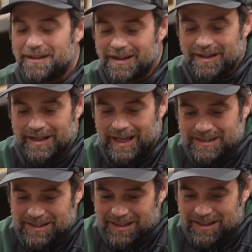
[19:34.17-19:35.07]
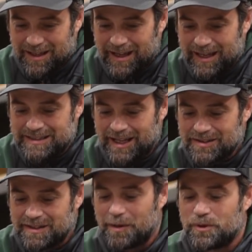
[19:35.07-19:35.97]
And it has the X
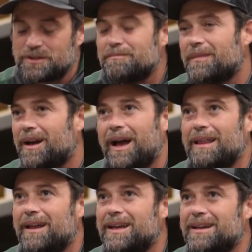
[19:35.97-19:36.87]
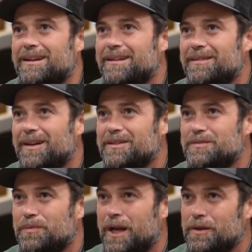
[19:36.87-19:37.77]
out stamp, which I like it.
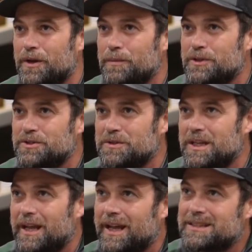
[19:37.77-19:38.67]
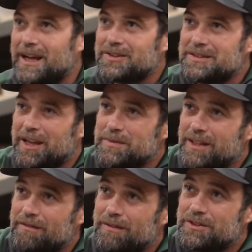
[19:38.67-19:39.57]
That's probably one of the most unique X out stamps
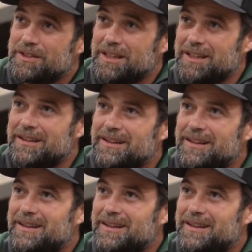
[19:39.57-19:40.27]
that I've ever seen.